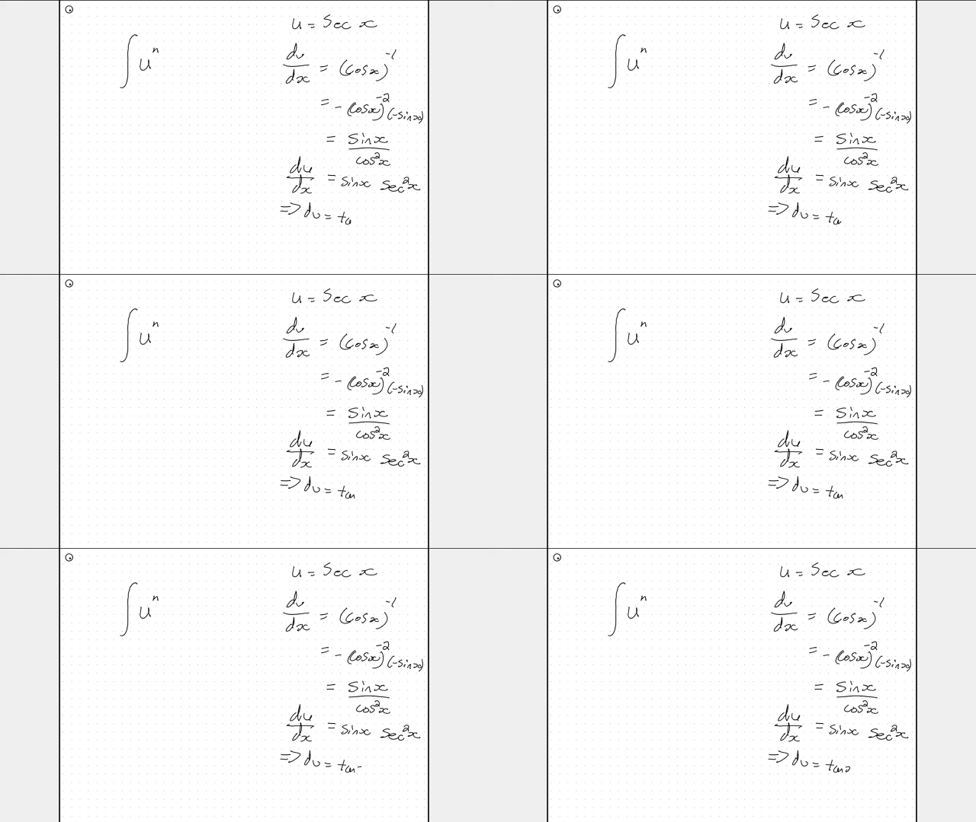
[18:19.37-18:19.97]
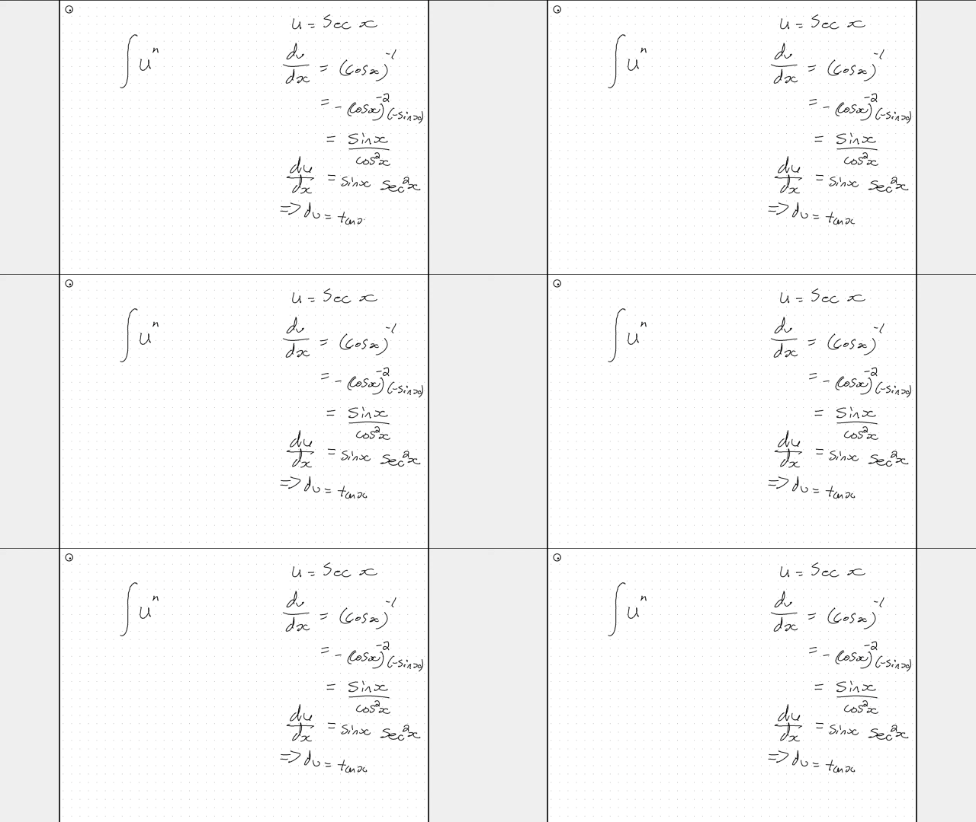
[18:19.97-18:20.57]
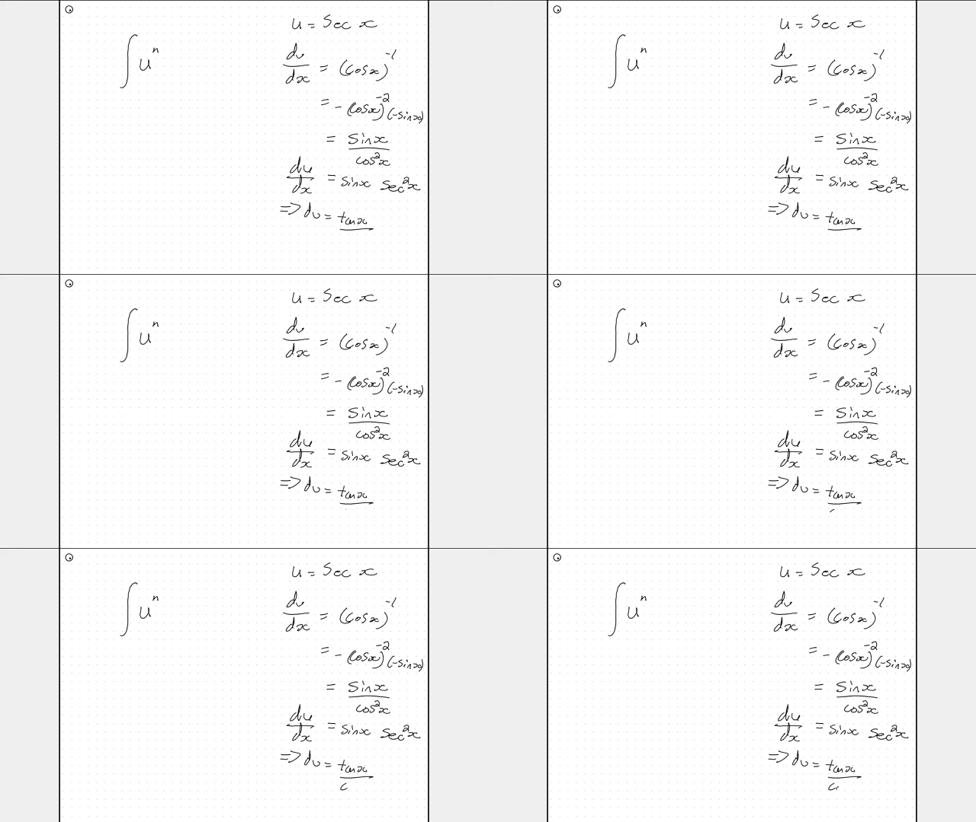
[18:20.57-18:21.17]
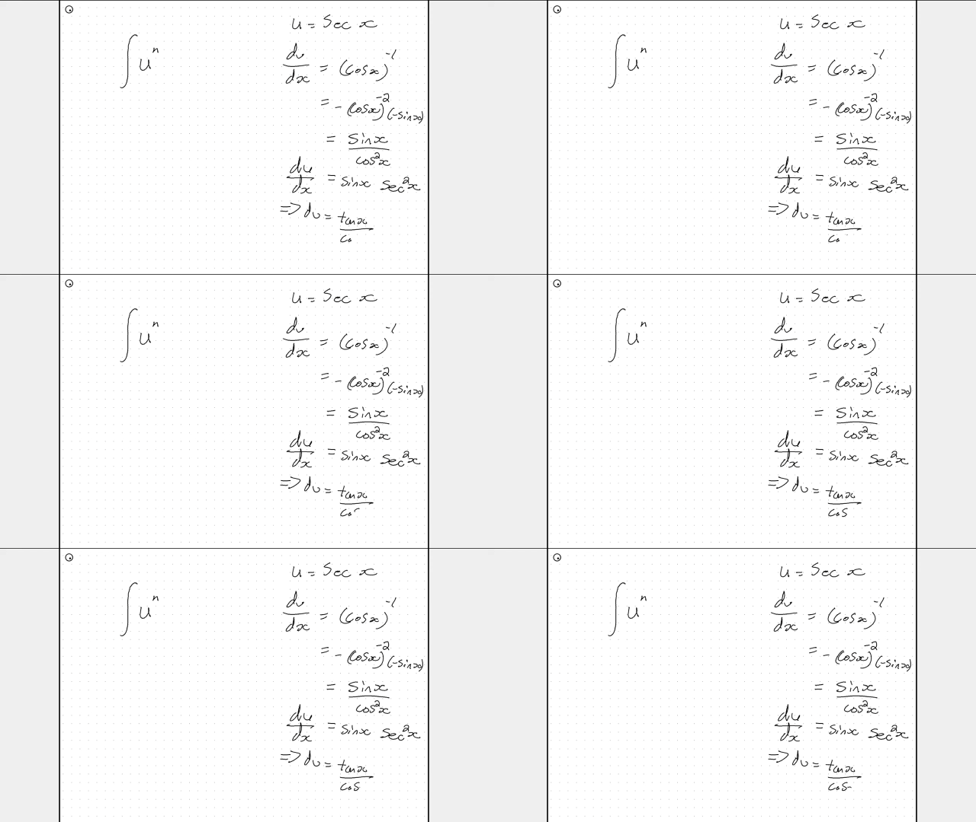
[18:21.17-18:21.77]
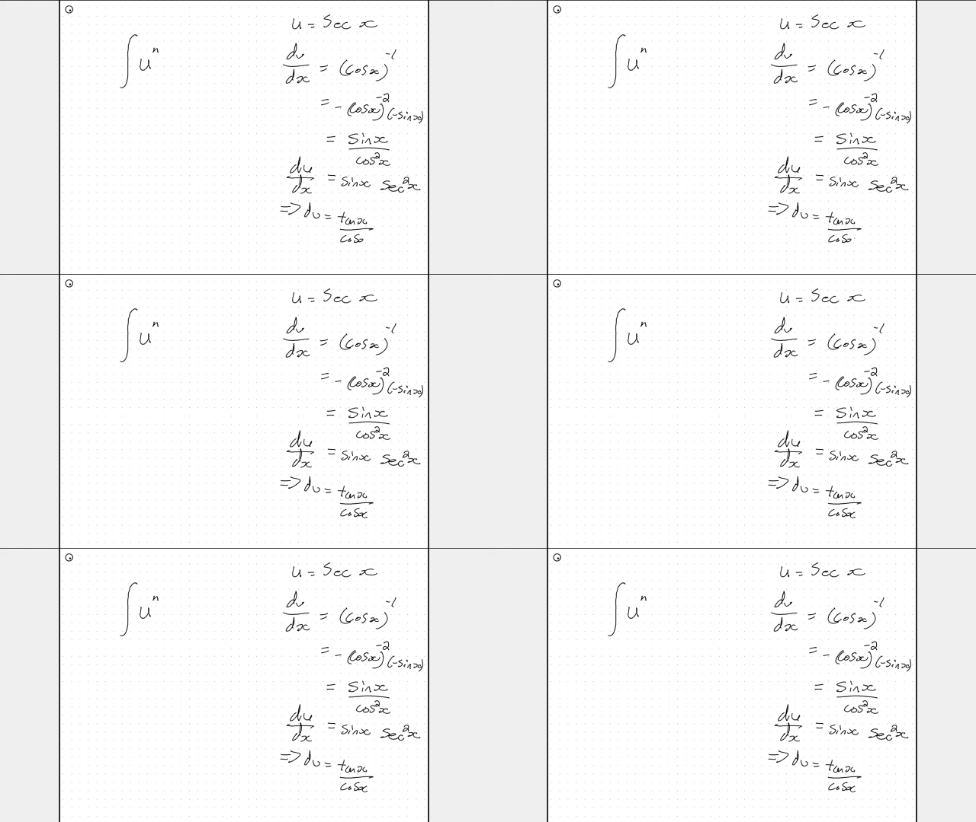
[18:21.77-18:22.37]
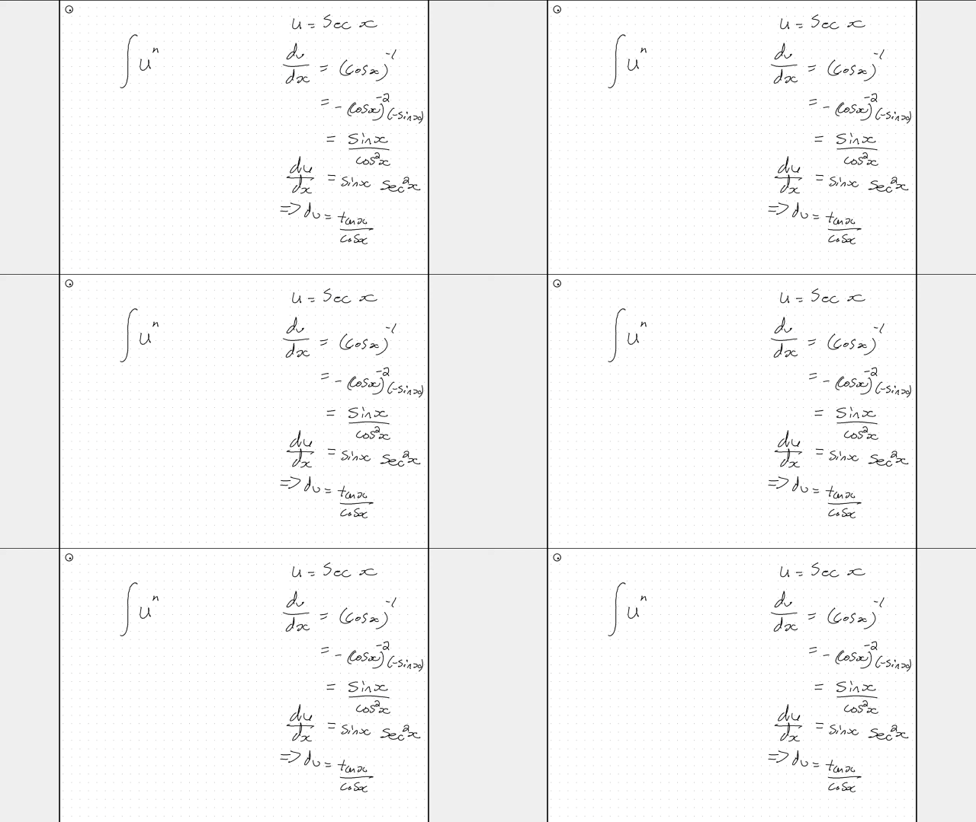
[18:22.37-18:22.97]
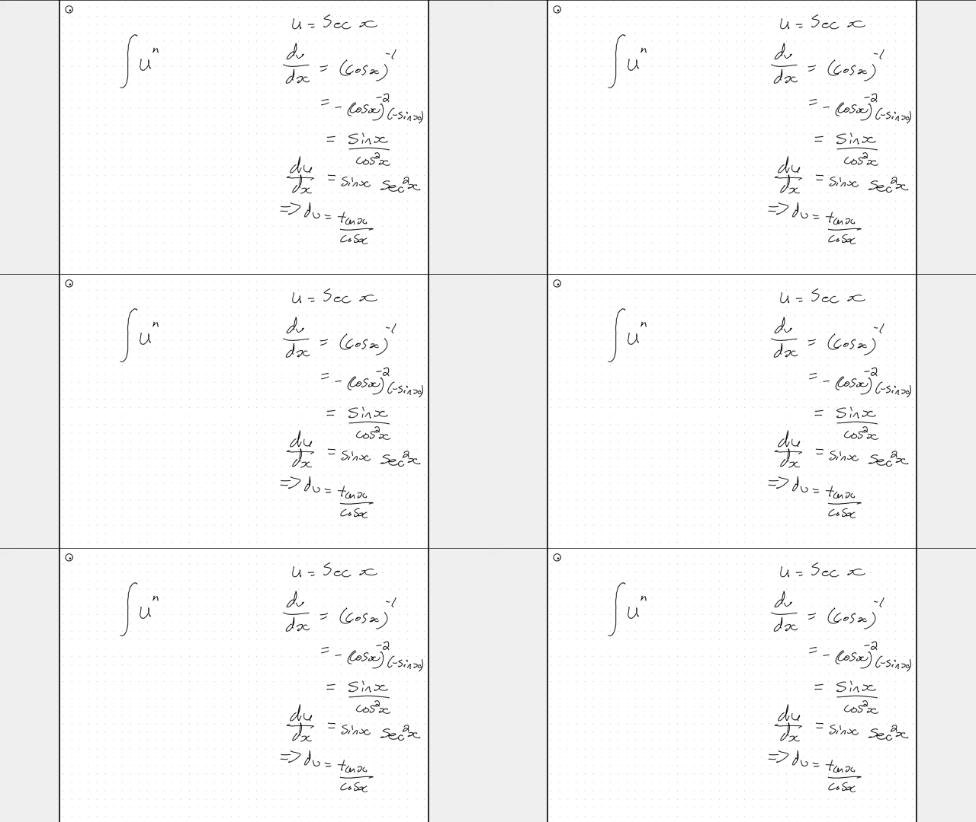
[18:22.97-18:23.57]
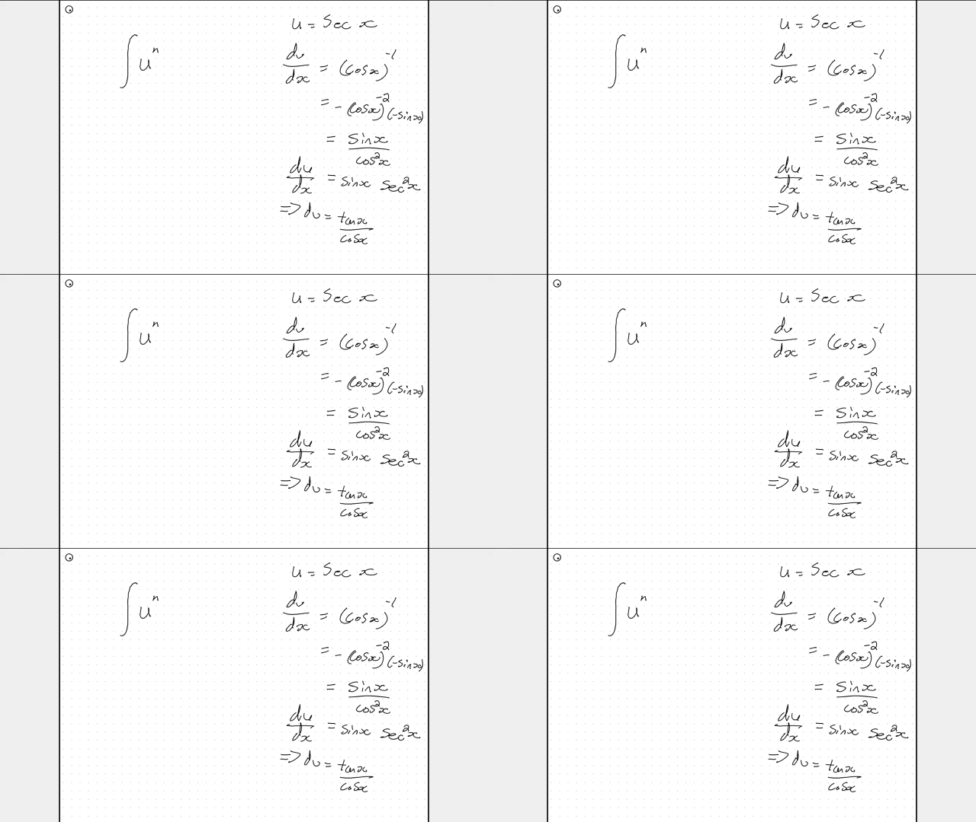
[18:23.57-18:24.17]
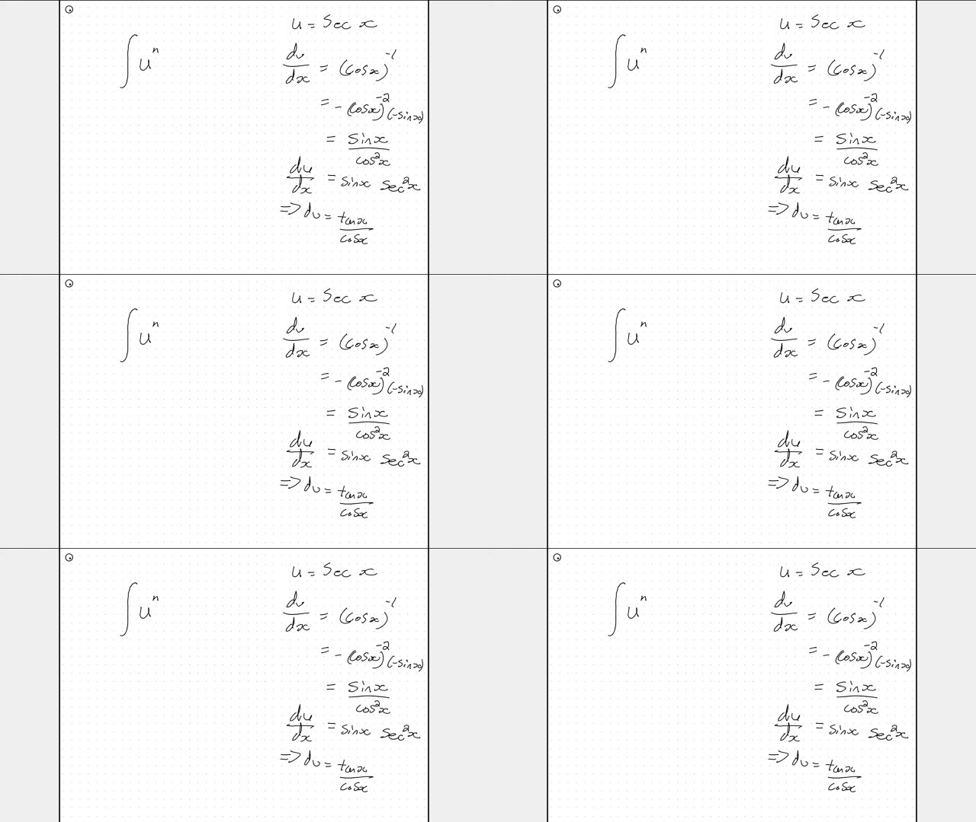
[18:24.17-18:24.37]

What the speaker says: Nobody's mouth can be seen.